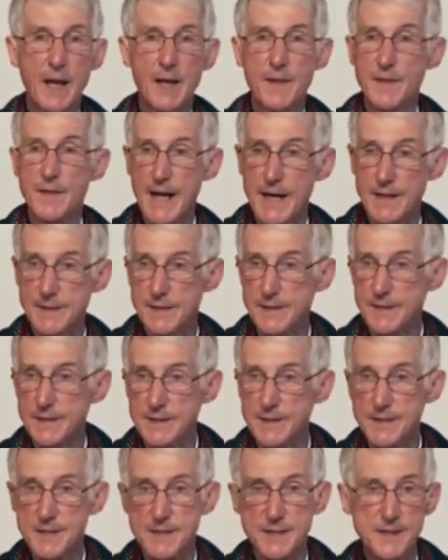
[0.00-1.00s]
That
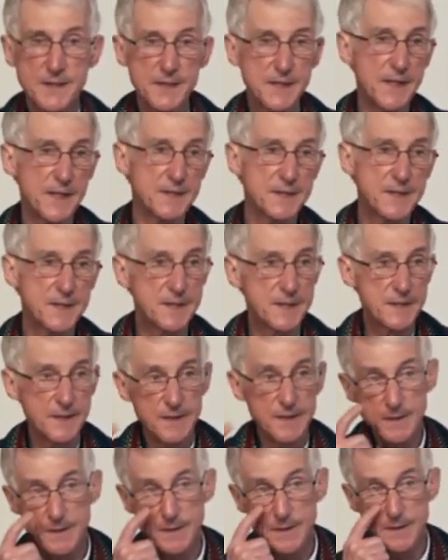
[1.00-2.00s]
is the sense
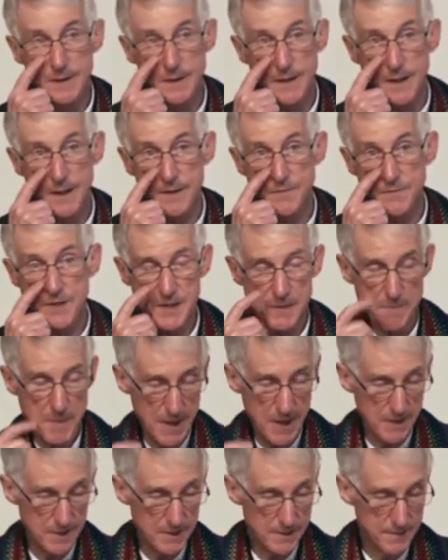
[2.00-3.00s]
of smell.